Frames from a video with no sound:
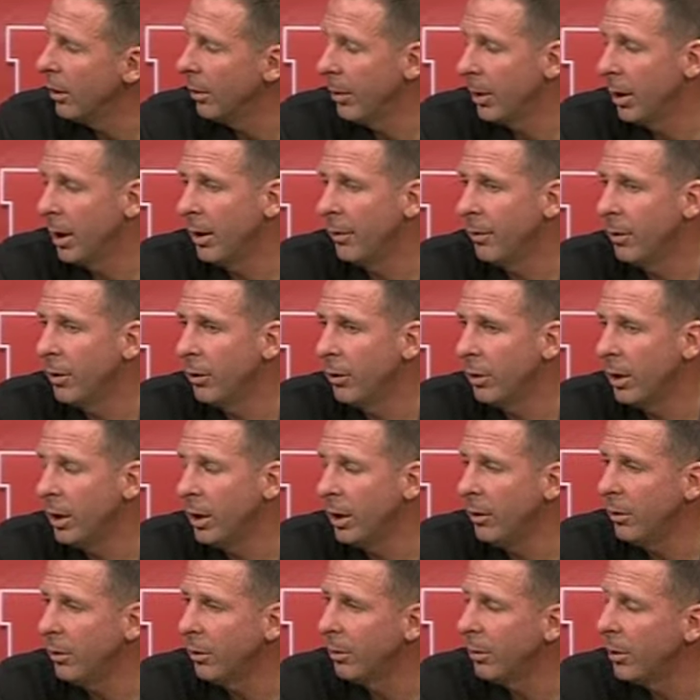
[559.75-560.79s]
I mean, obviously
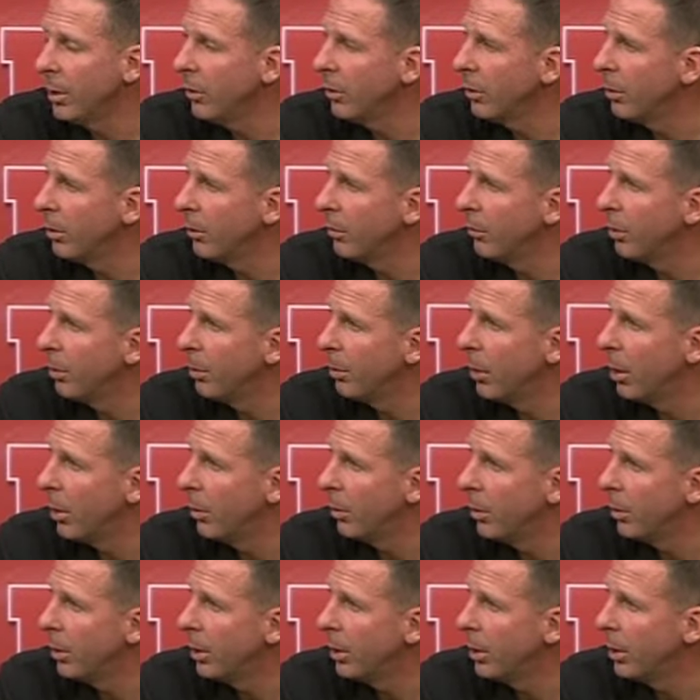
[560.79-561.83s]
he's he's a good football
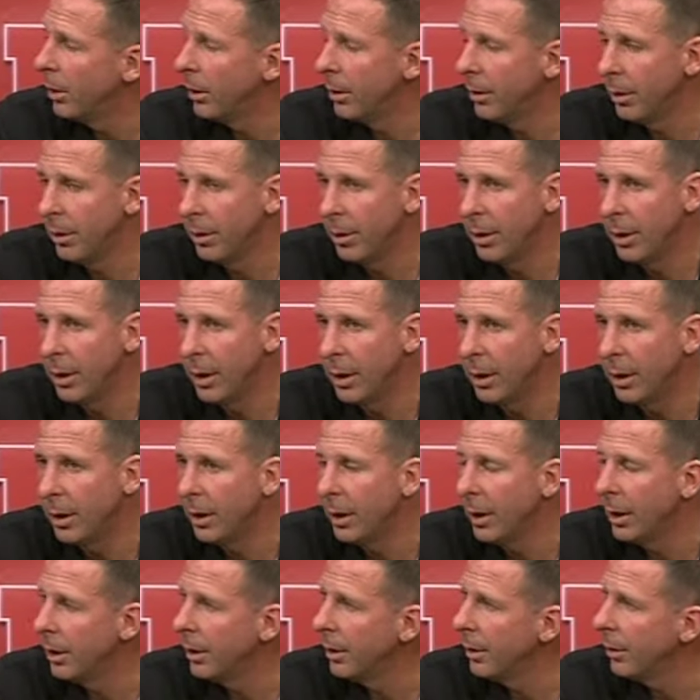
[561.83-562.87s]
player, and and
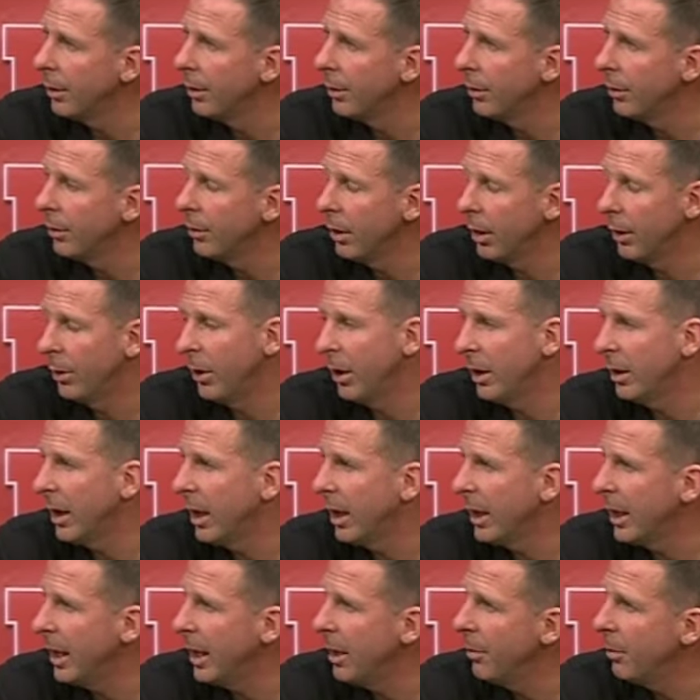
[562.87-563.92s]
uh, so I think
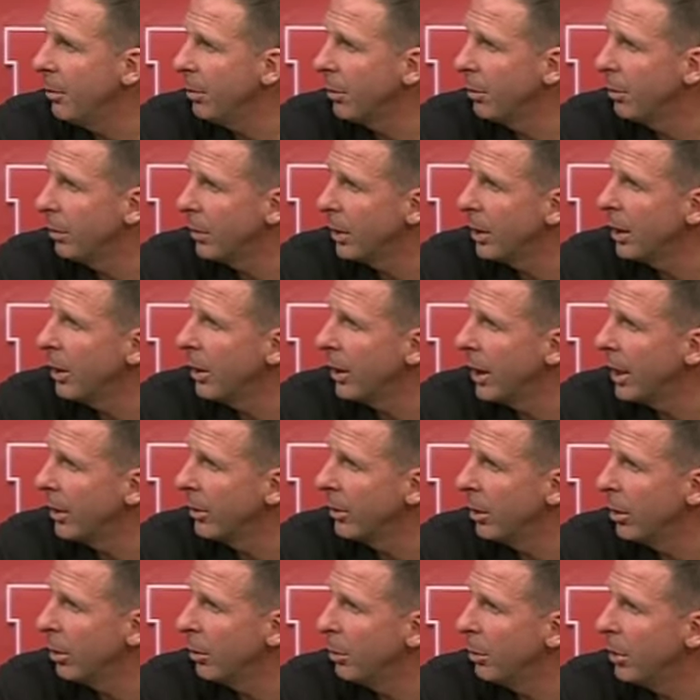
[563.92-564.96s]
that game going
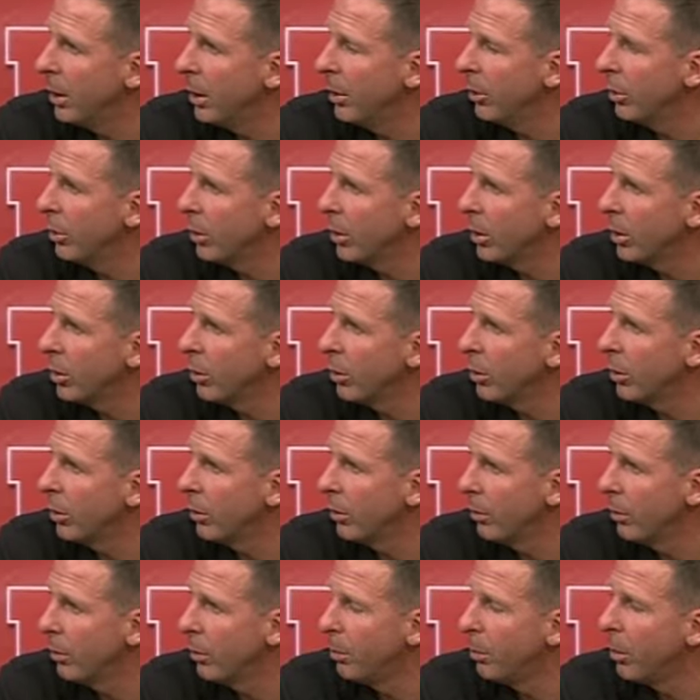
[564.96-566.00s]
out there and playing three
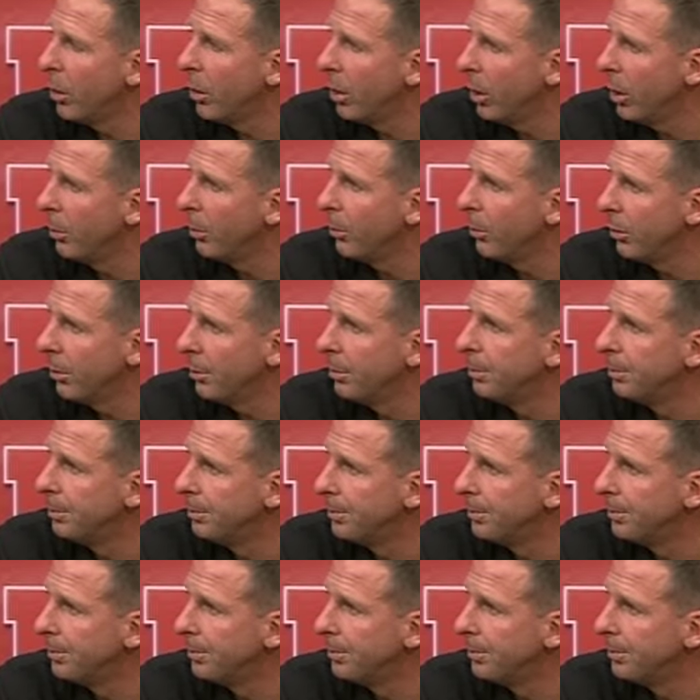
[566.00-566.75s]
quarters of football helps him.